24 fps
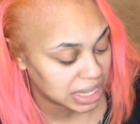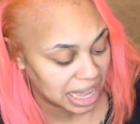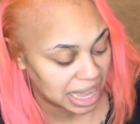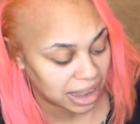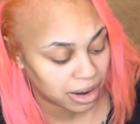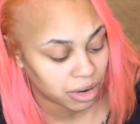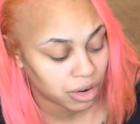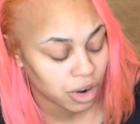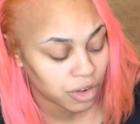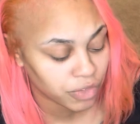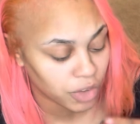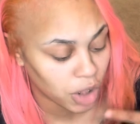I
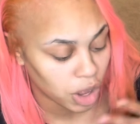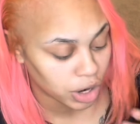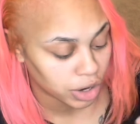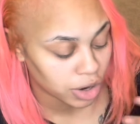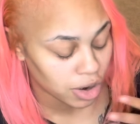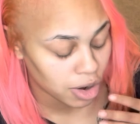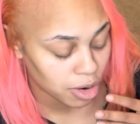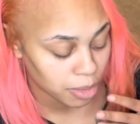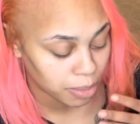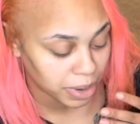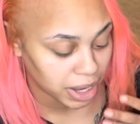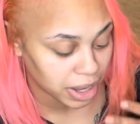don't know if y'all
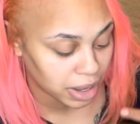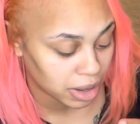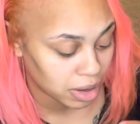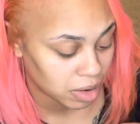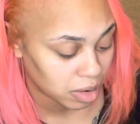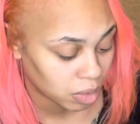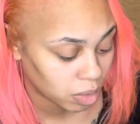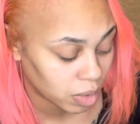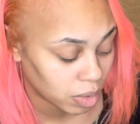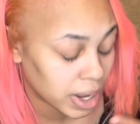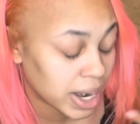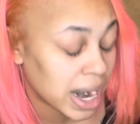know, but
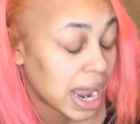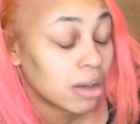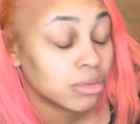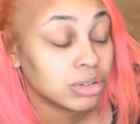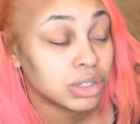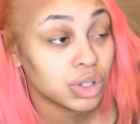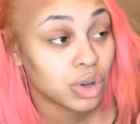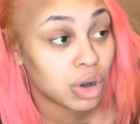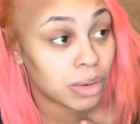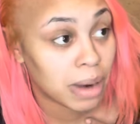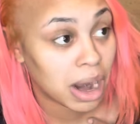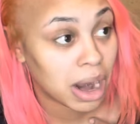what I
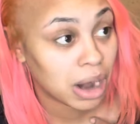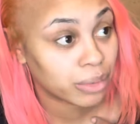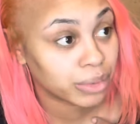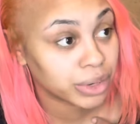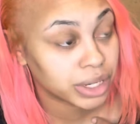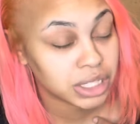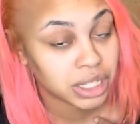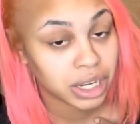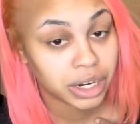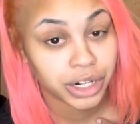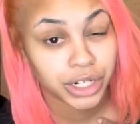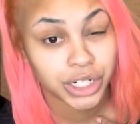was doing my
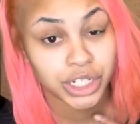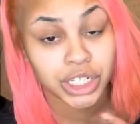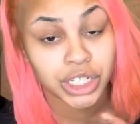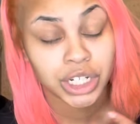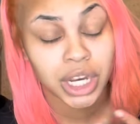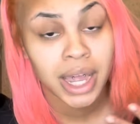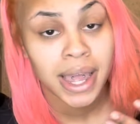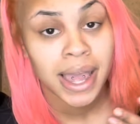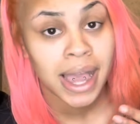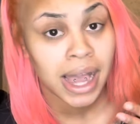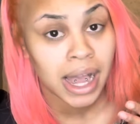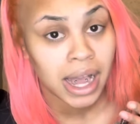research,
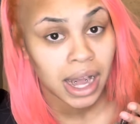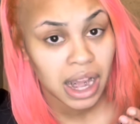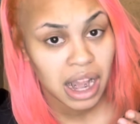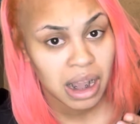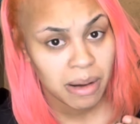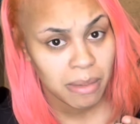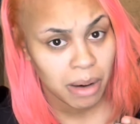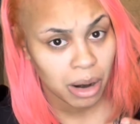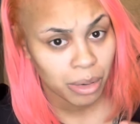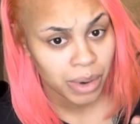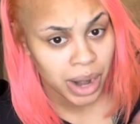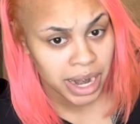
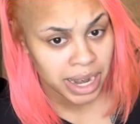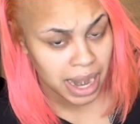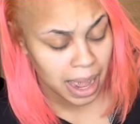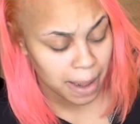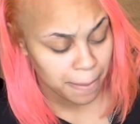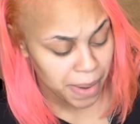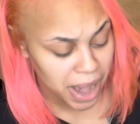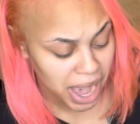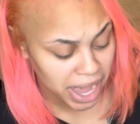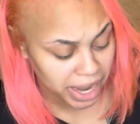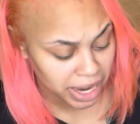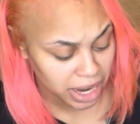I read
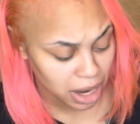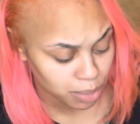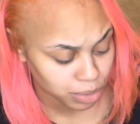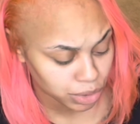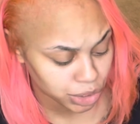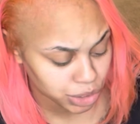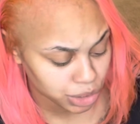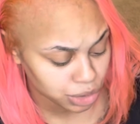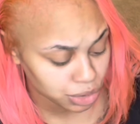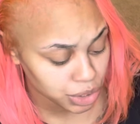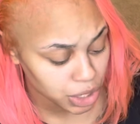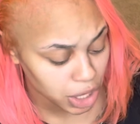that pineapple
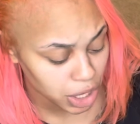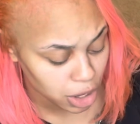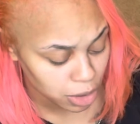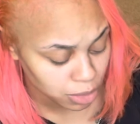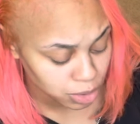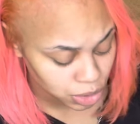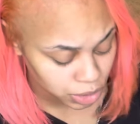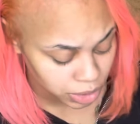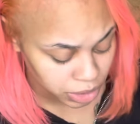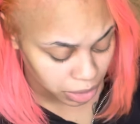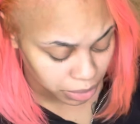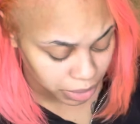juice
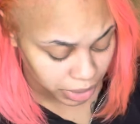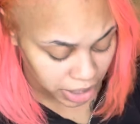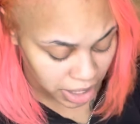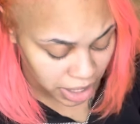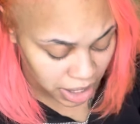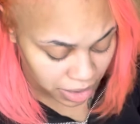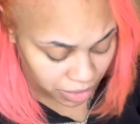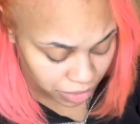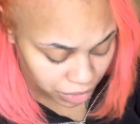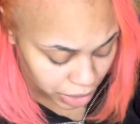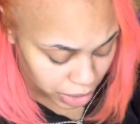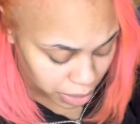helps with the
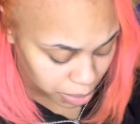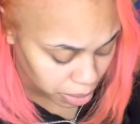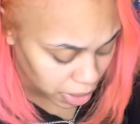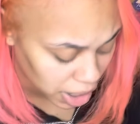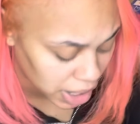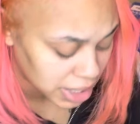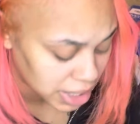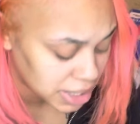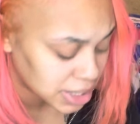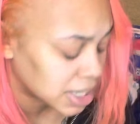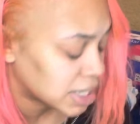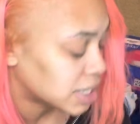recovery
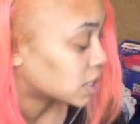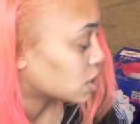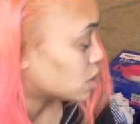process